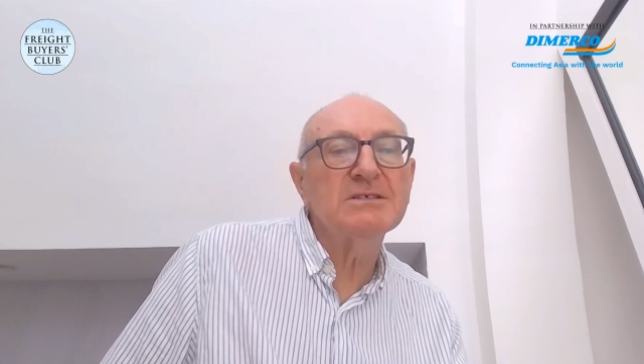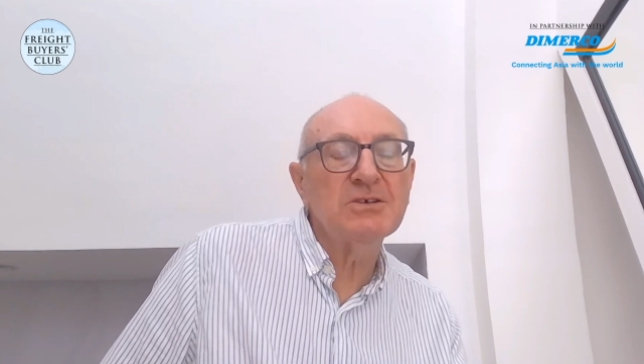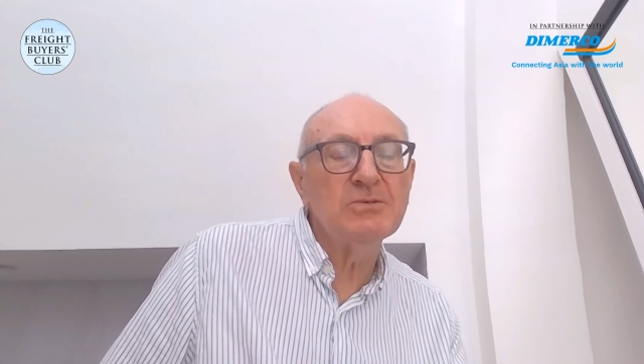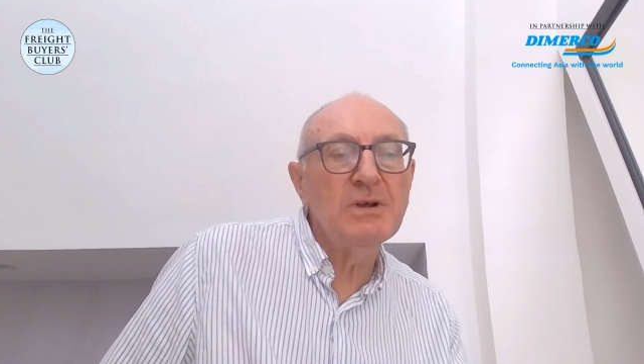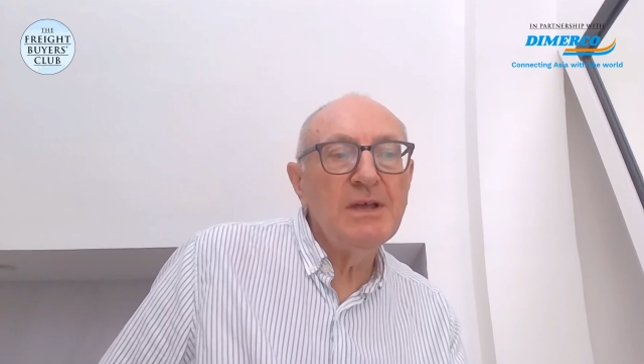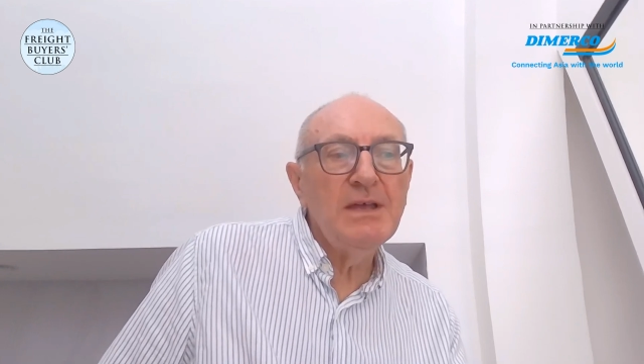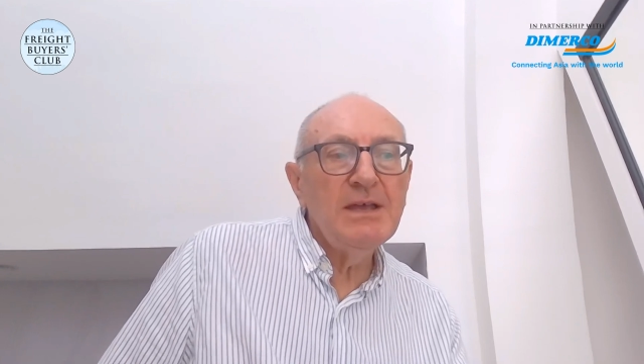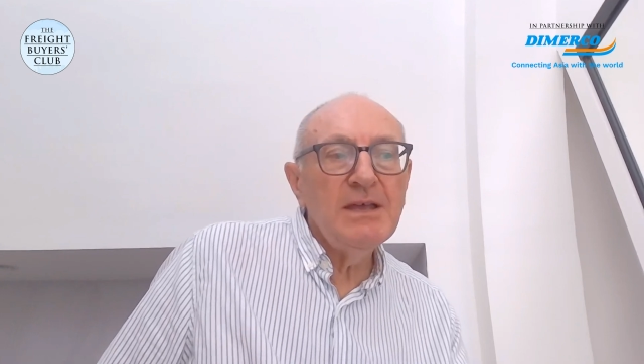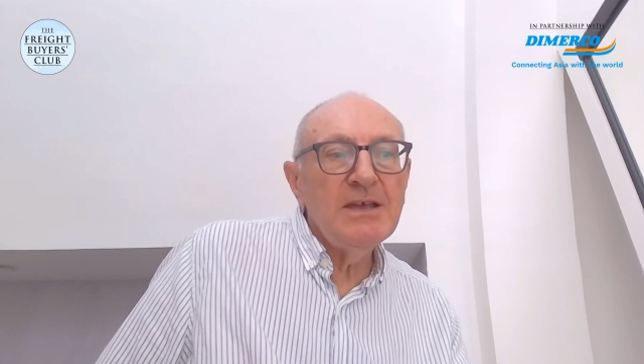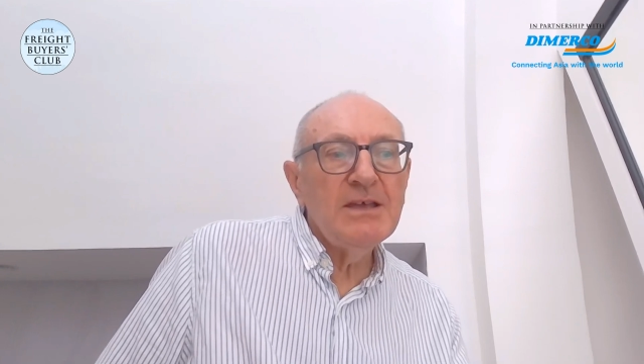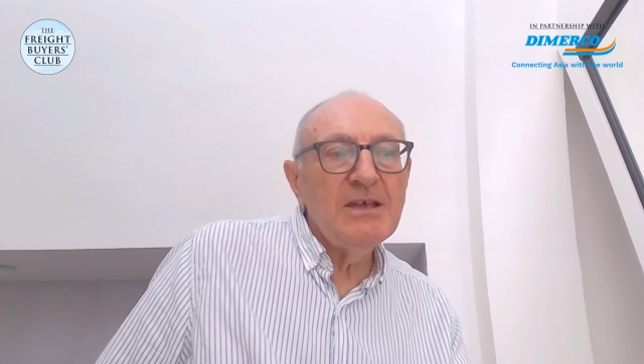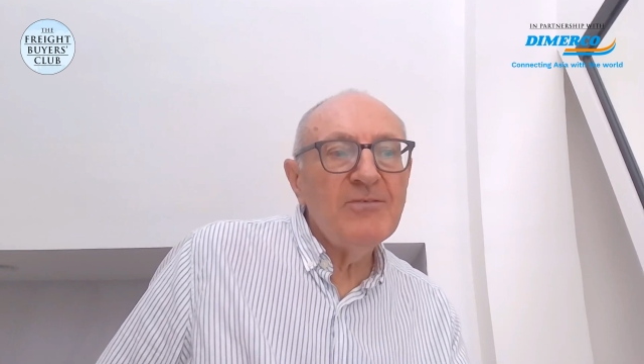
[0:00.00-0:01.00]
So
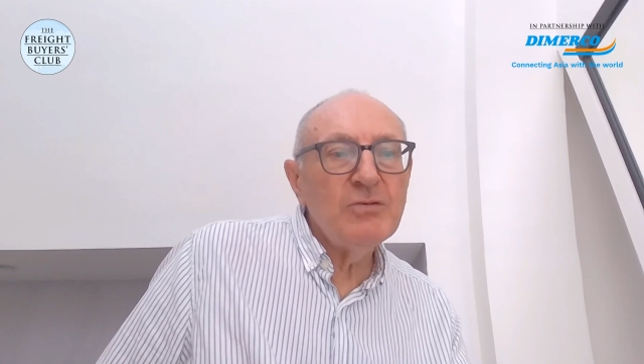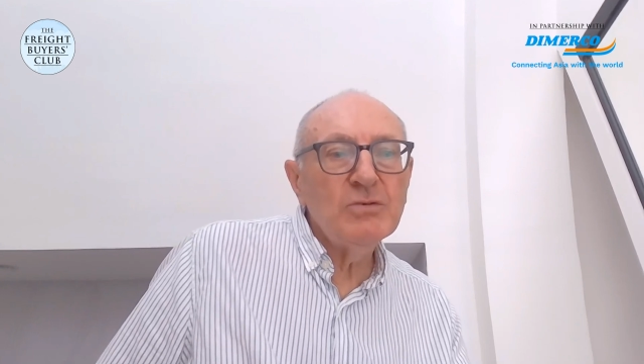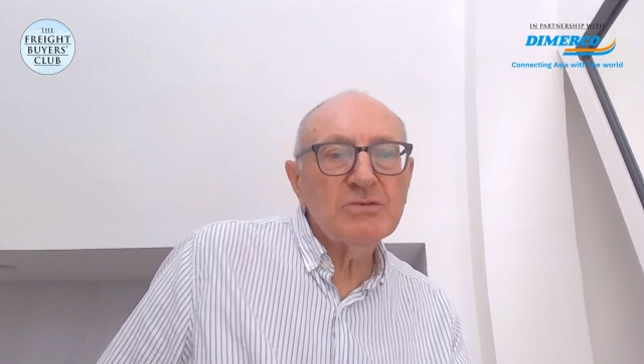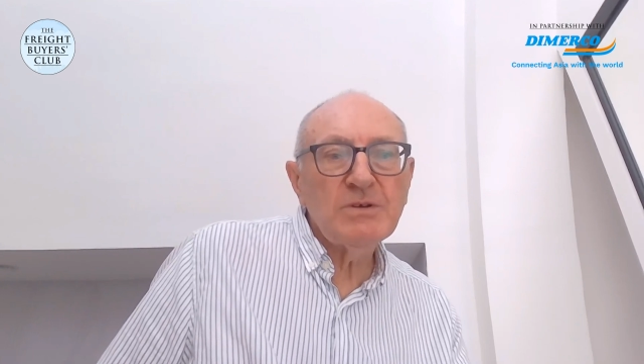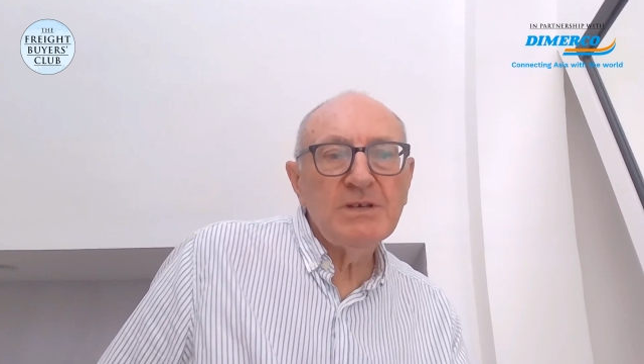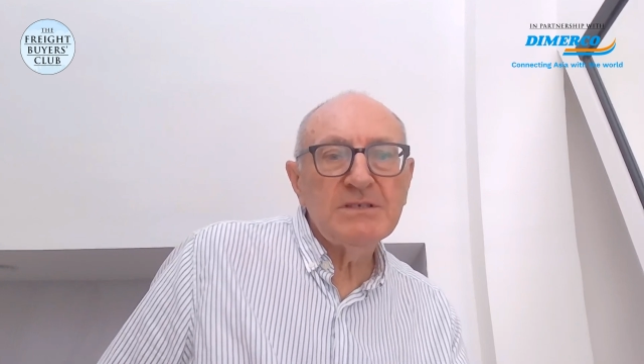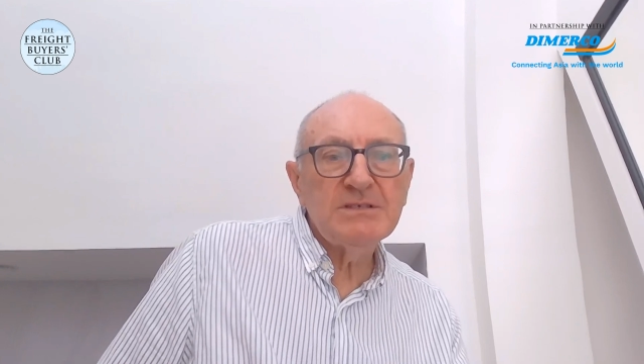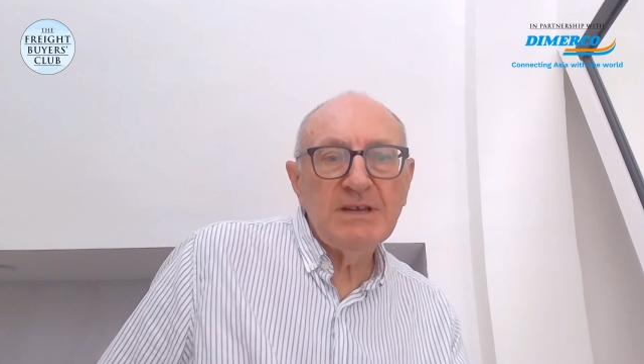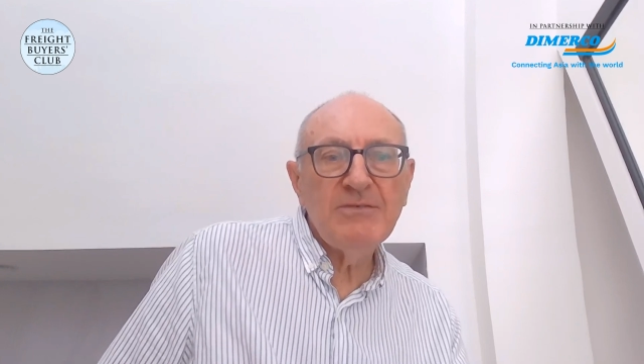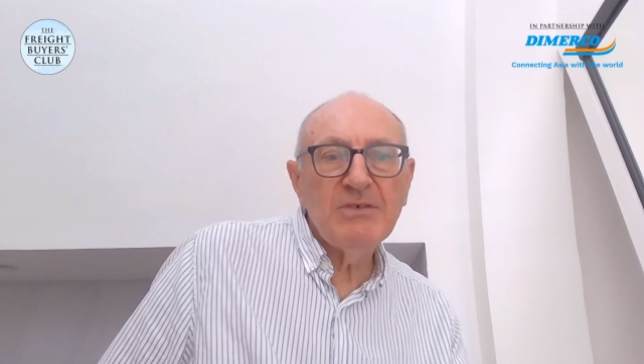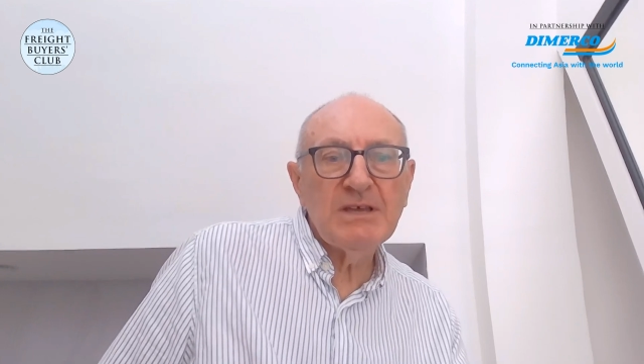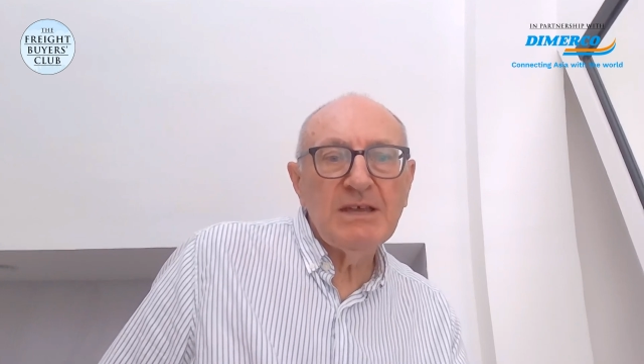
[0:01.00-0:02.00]
if you're trying to
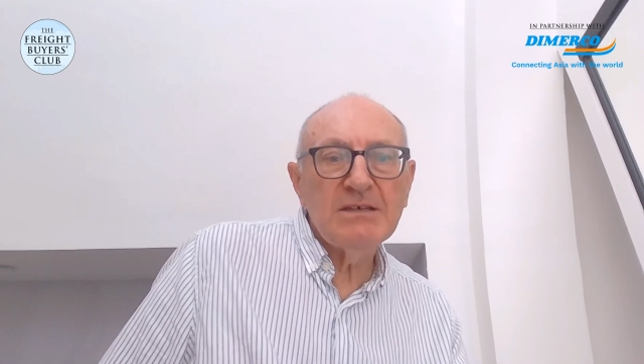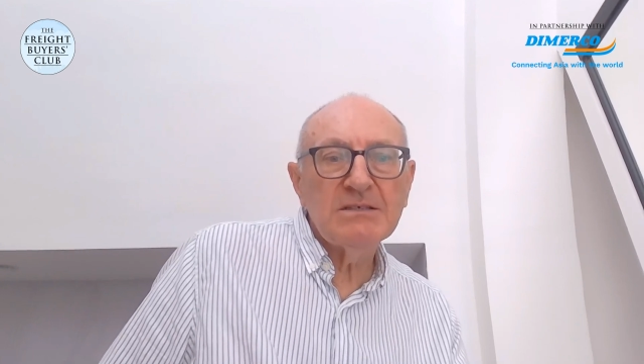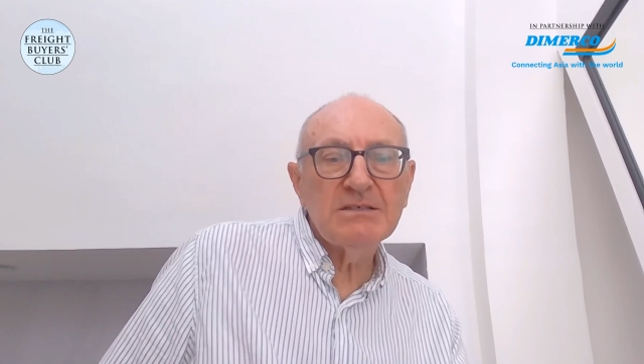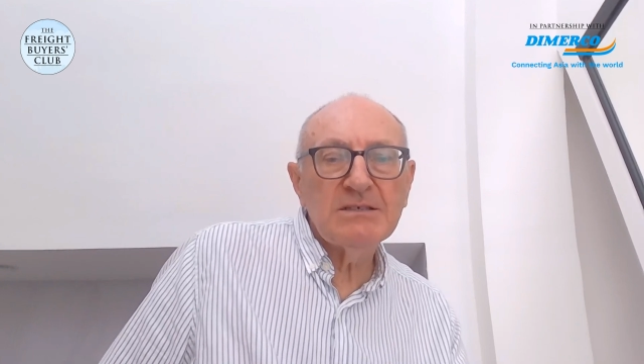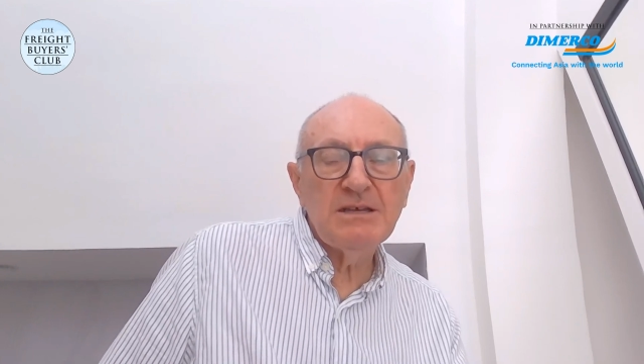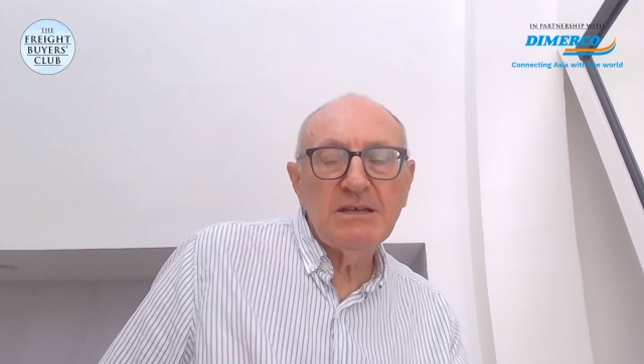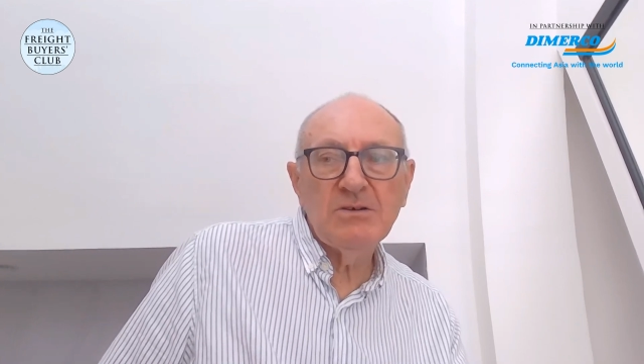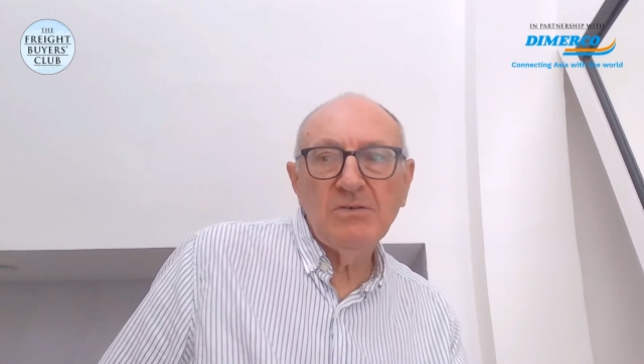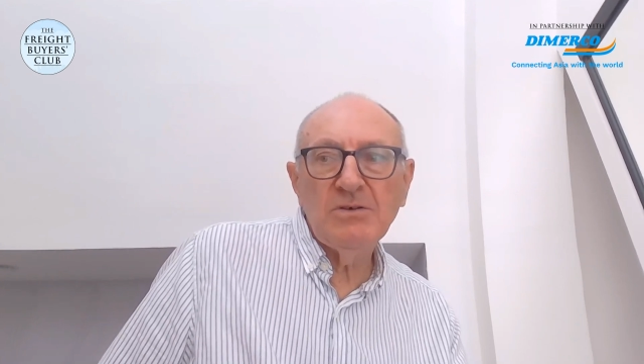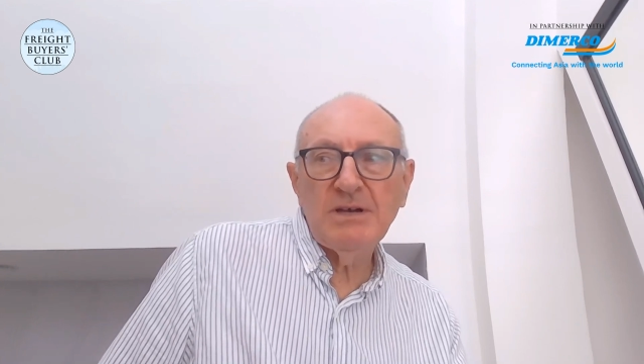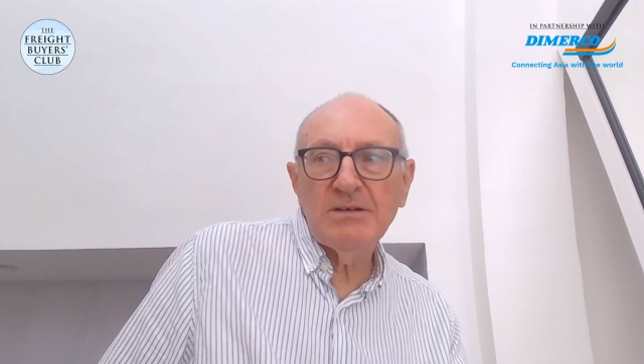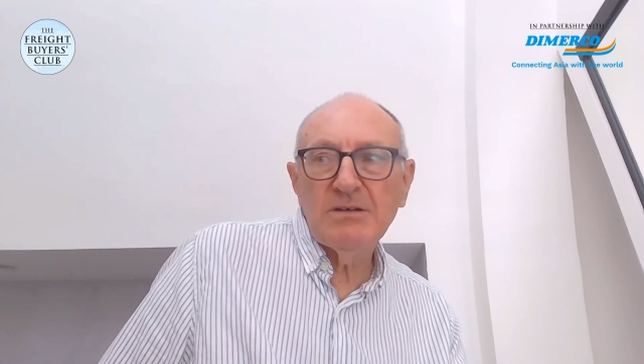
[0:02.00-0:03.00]
navigate and say,
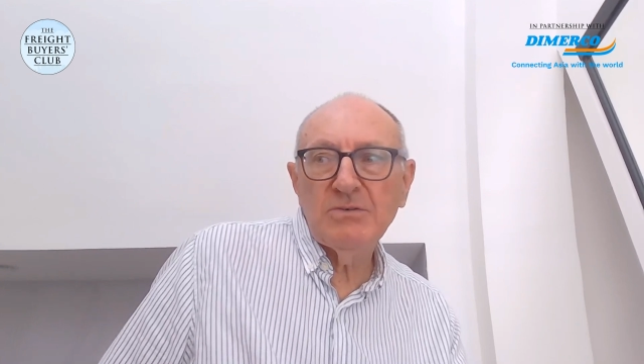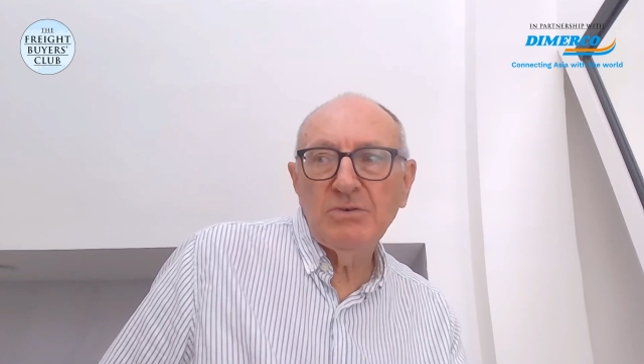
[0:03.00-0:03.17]
all right,